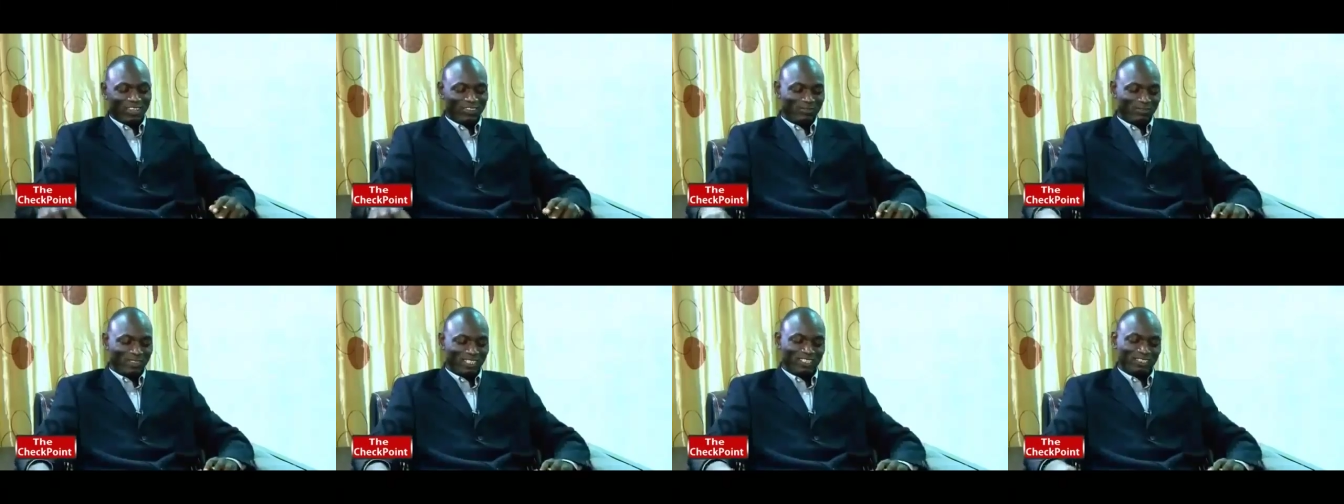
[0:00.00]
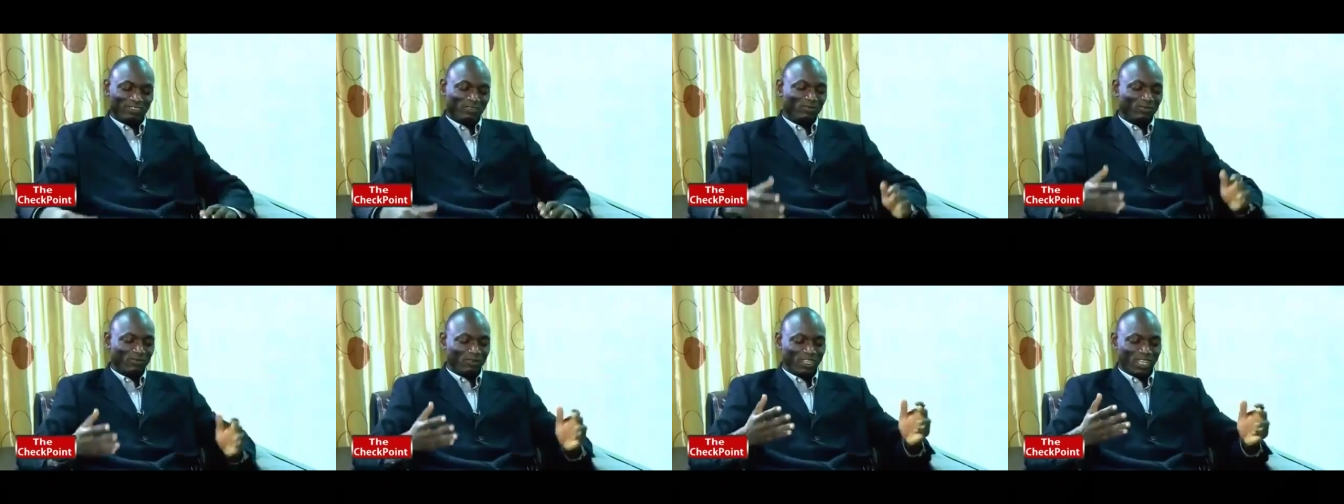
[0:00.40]
how,
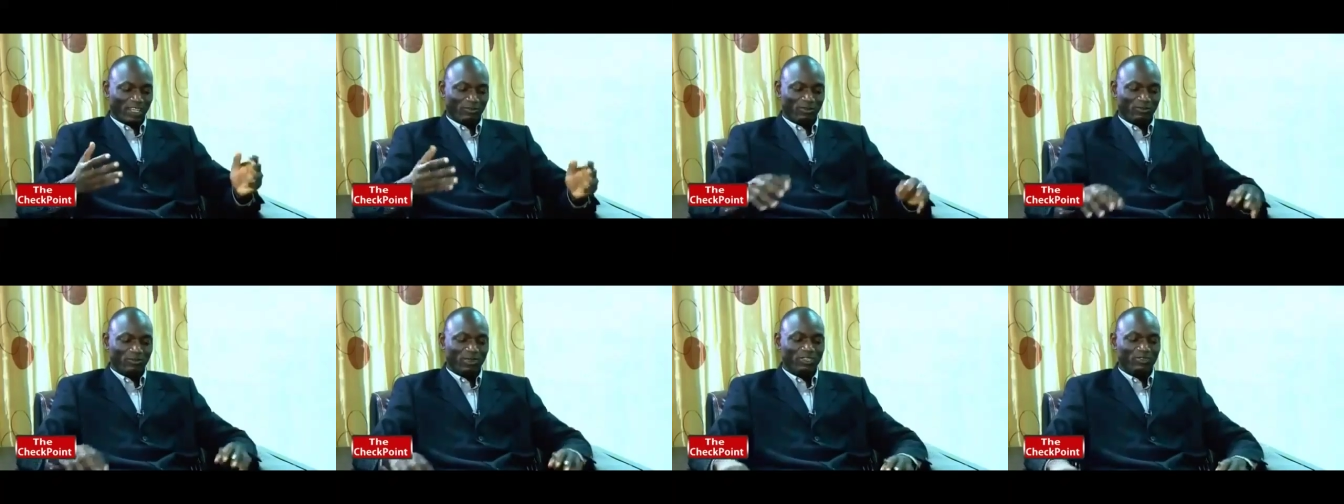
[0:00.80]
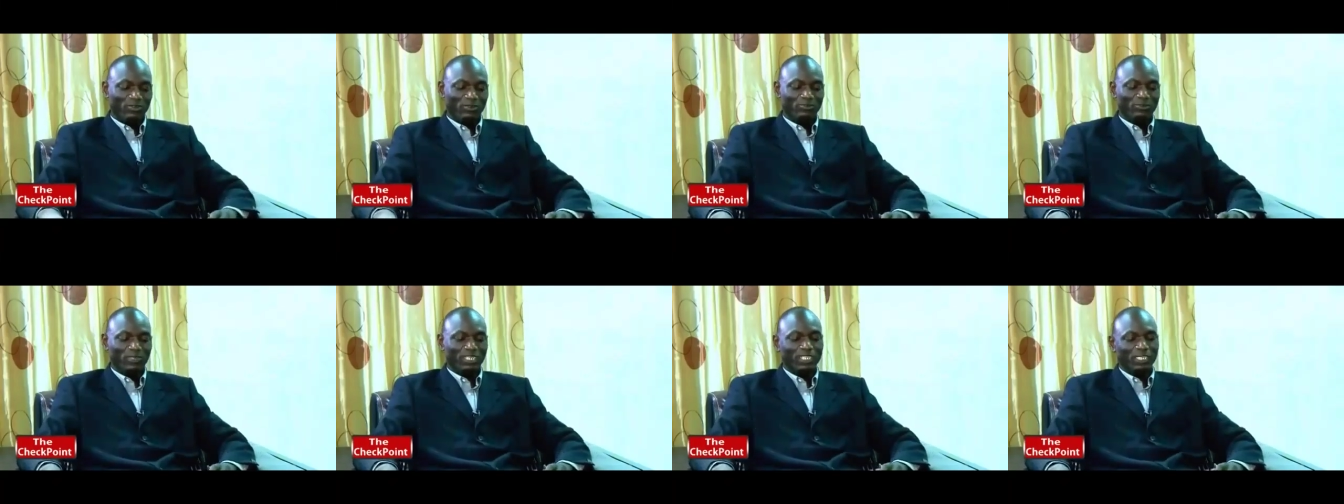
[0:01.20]
would have a
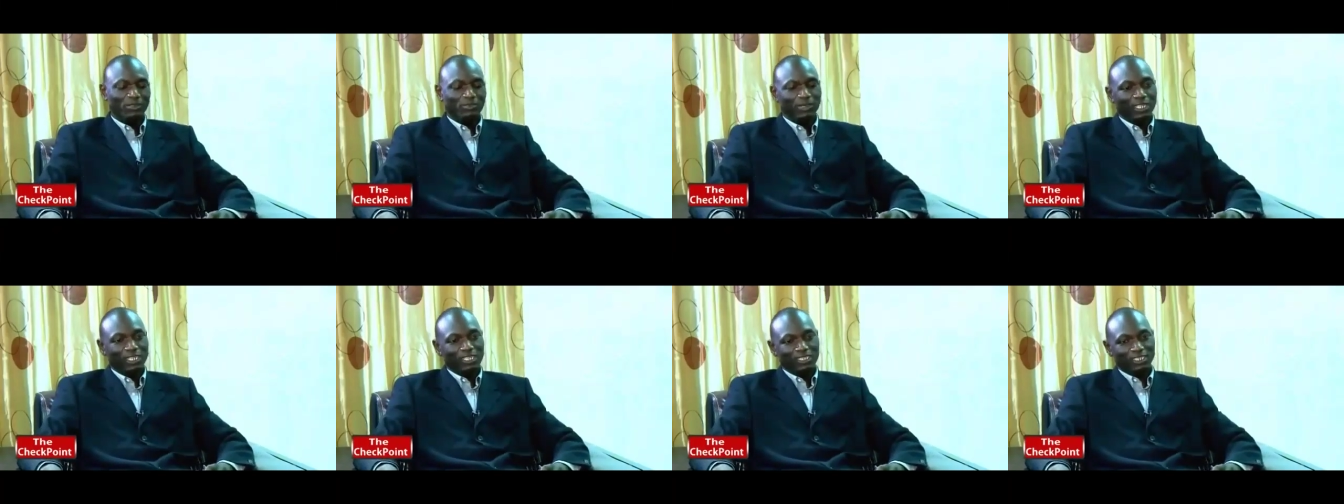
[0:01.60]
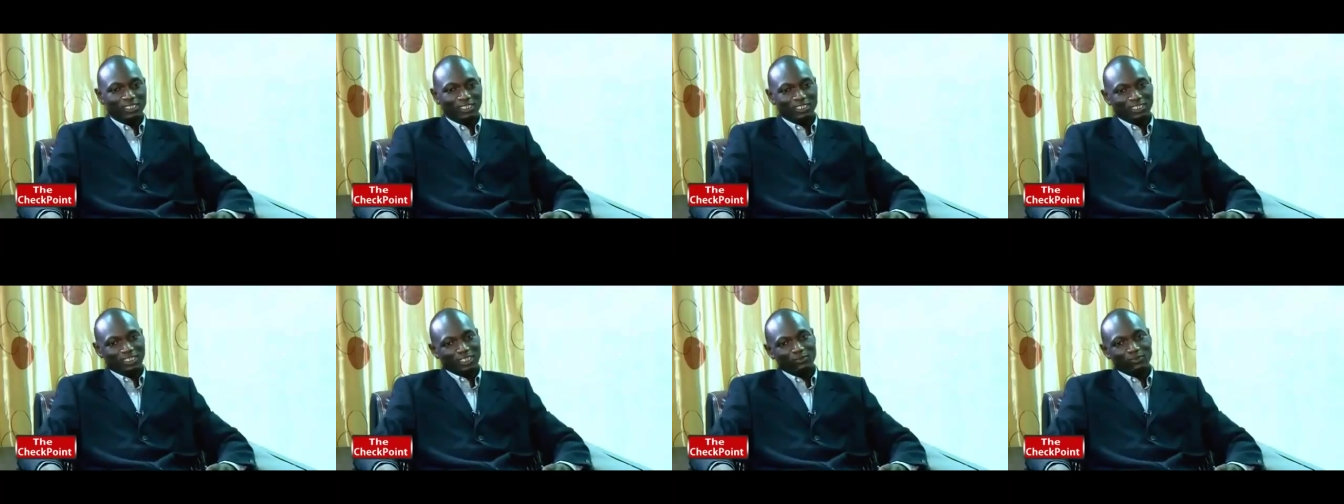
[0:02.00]
major
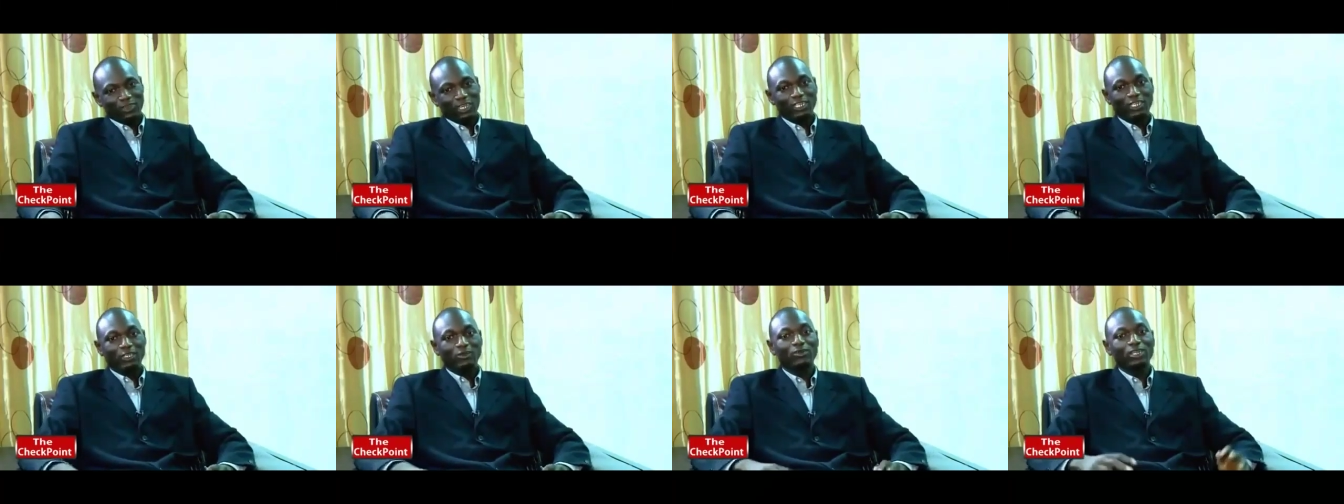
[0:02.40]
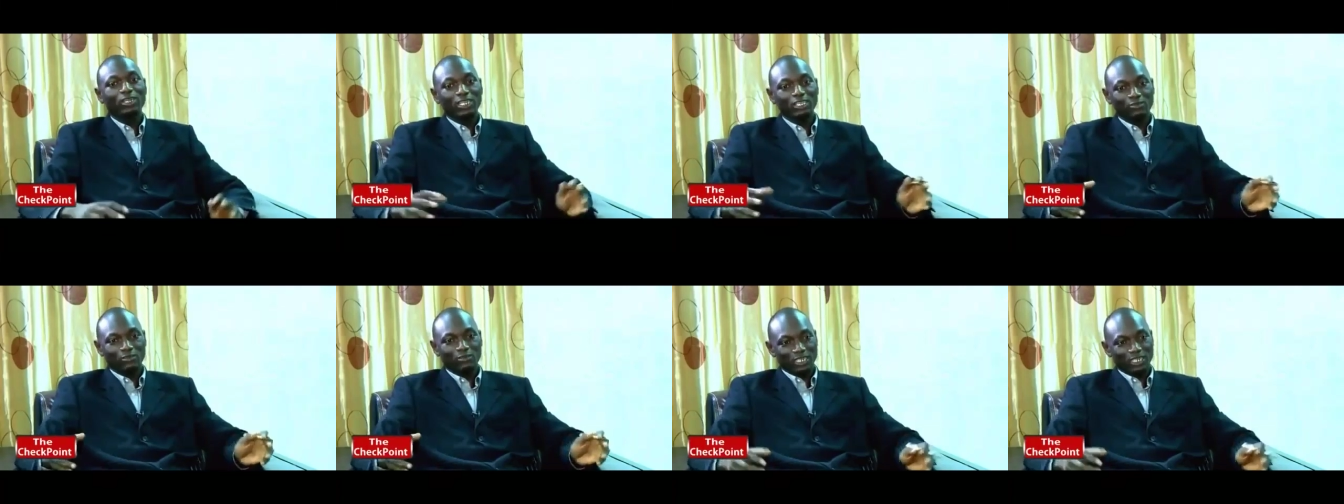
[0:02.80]
municipality. In fact, the
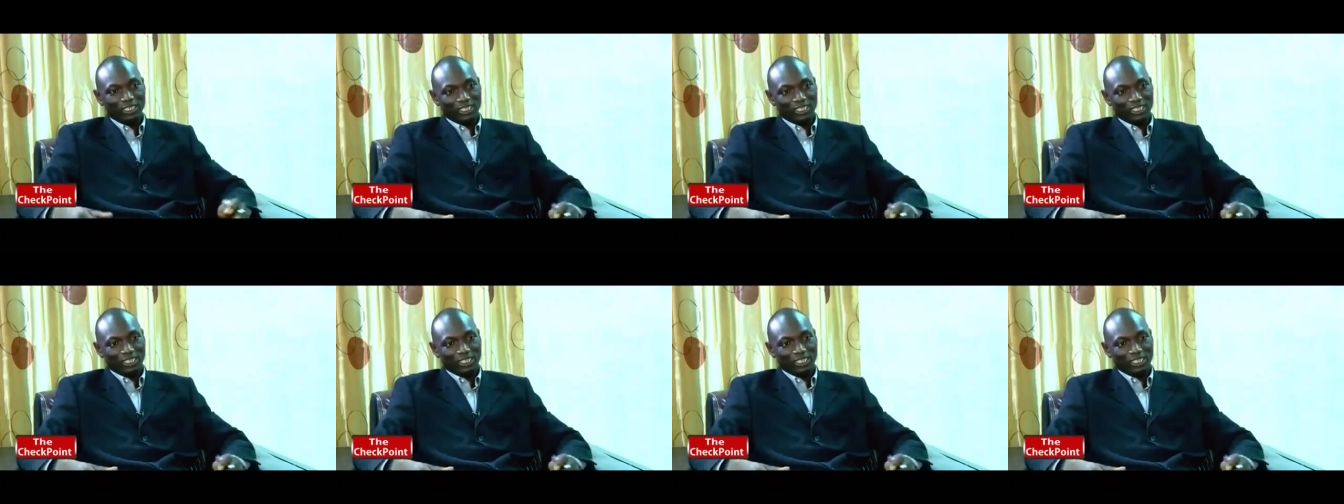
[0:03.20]
only